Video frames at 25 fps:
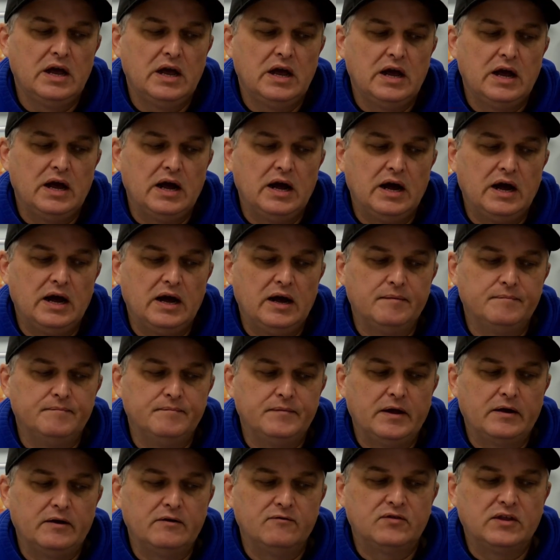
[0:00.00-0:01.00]

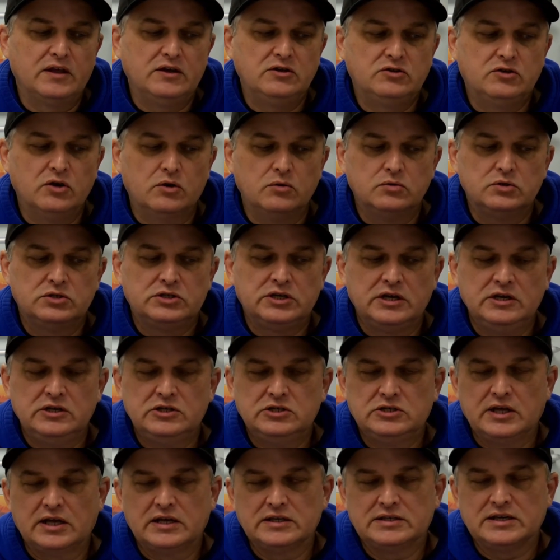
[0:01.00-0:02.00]
Now if they don't change
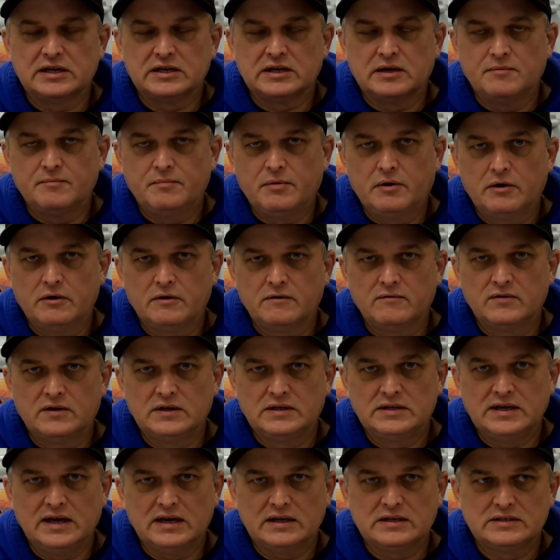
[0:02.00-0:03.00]
that second part of the
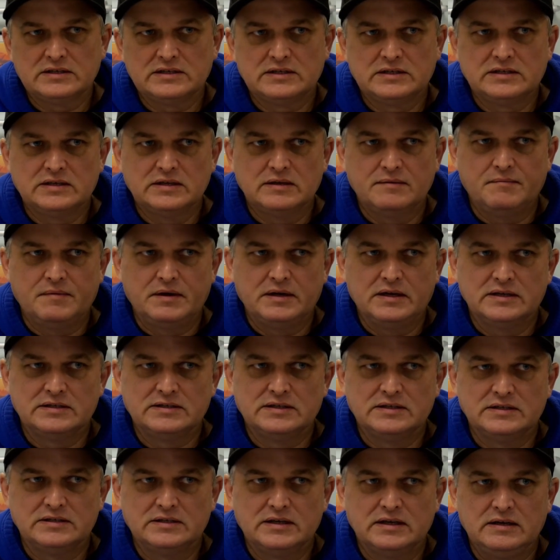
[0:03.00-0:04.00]
text, my guess
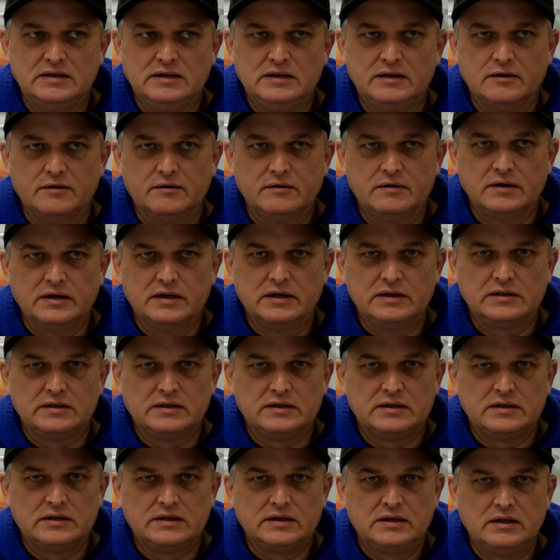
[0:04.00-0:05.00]
is, you know, it
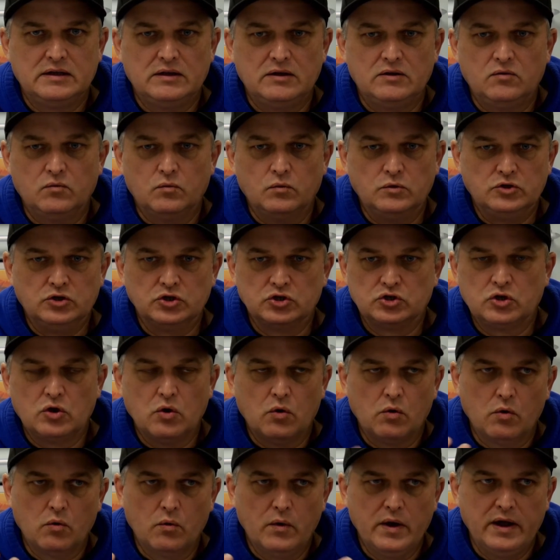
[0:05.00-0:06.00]
would just go
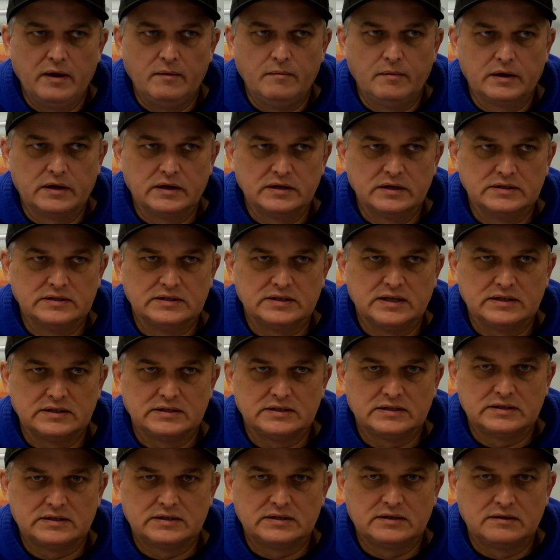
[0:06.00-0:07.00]
away, because
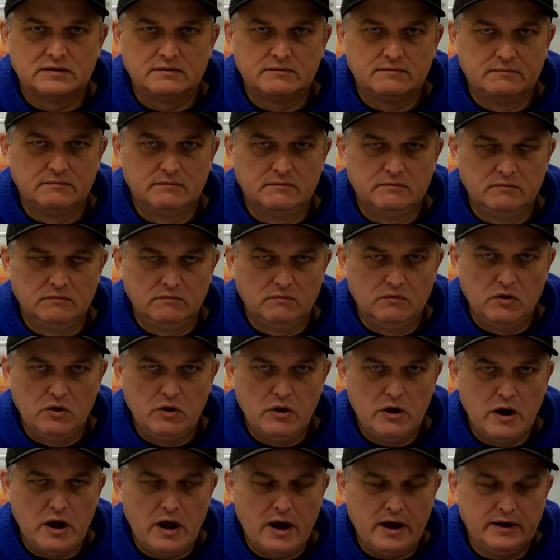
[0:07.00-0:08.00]
that's
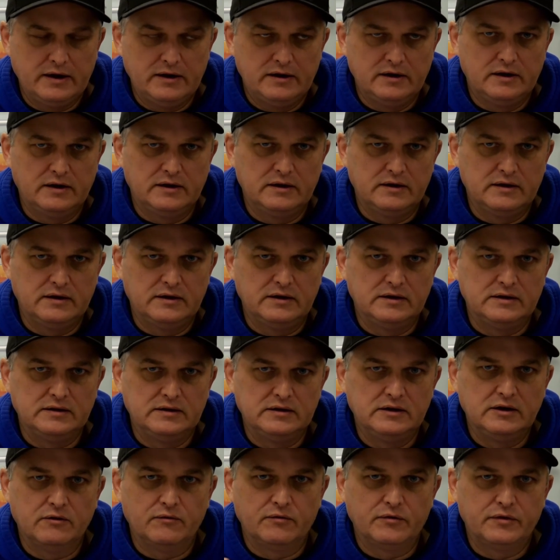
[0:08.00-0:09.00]
not,
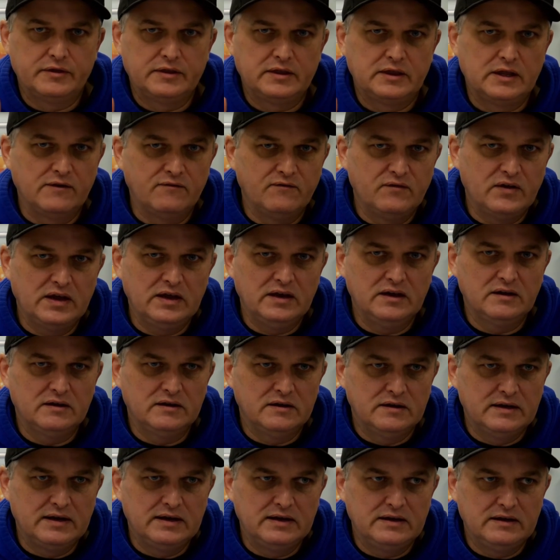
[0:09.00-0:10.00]
you know,
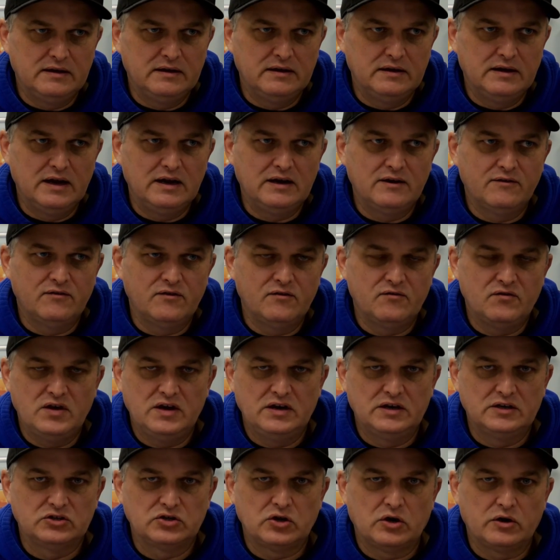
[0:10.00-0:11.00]
the native evade
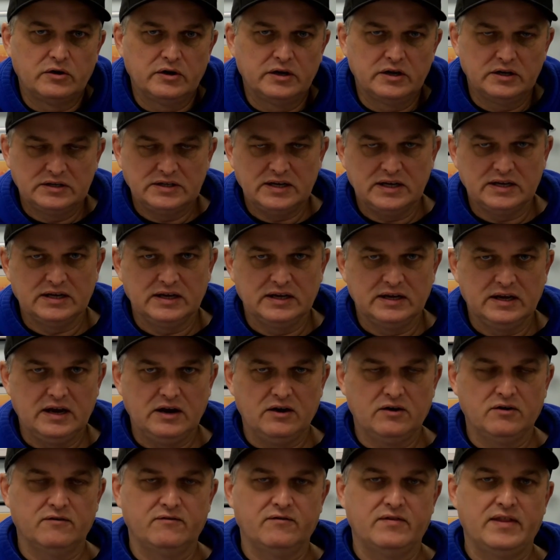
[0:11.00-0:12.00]
is already taking care
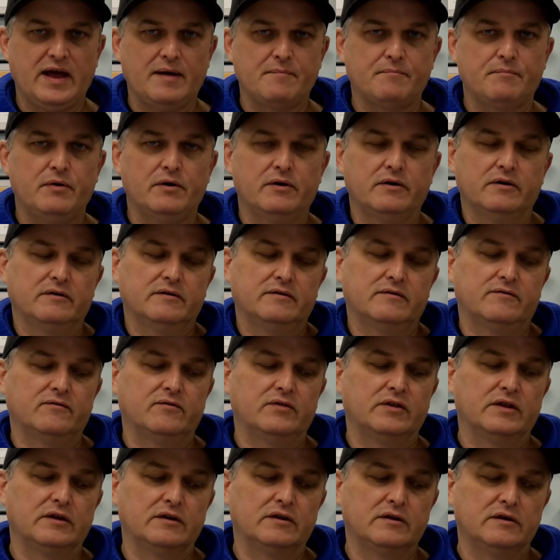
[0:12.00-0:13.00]
of that part of
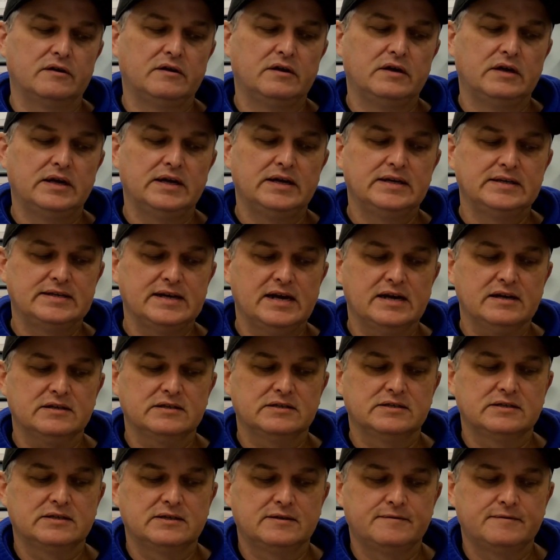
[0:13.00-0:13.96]
the text.